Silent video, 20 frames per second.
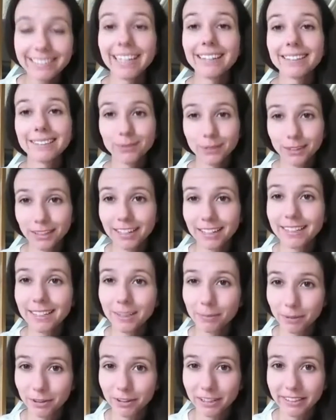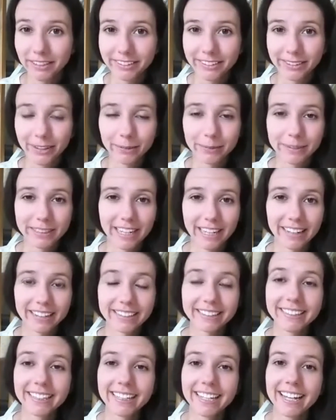Yes, we're going to need Marina scopes
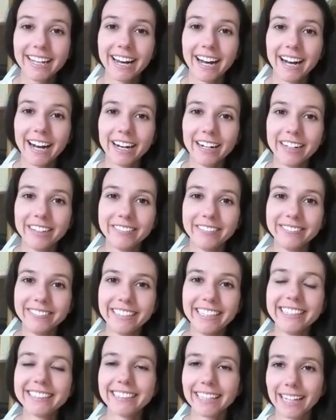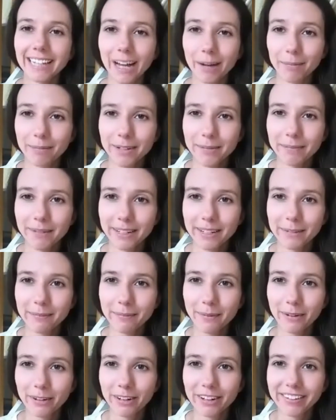next. He's like, I'm going to make
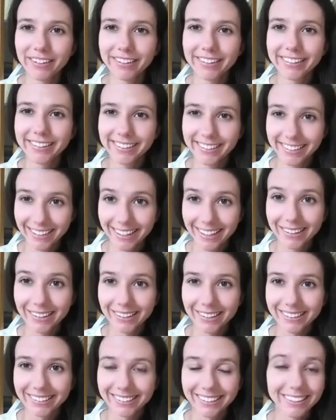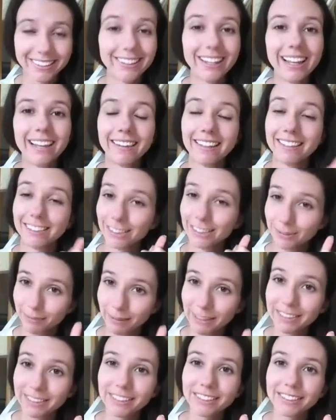more and then just
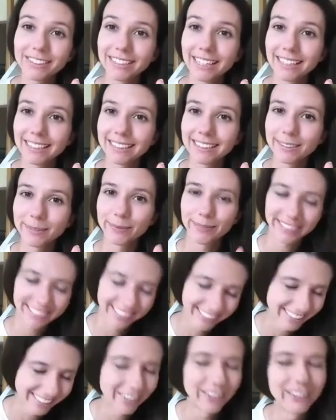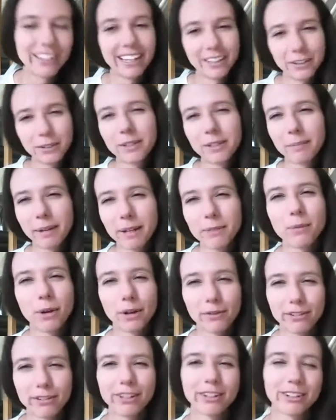make sure you send it to me. Oh, yeah, you can make
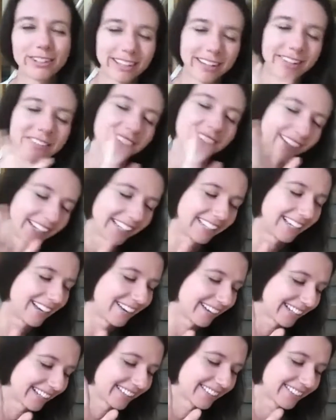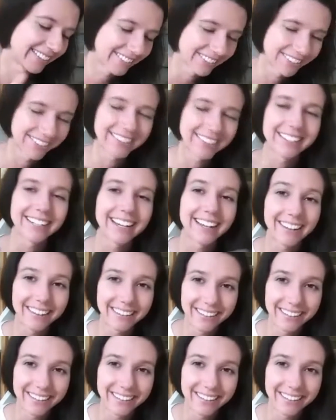more for yourself? Okay, now I get the joke.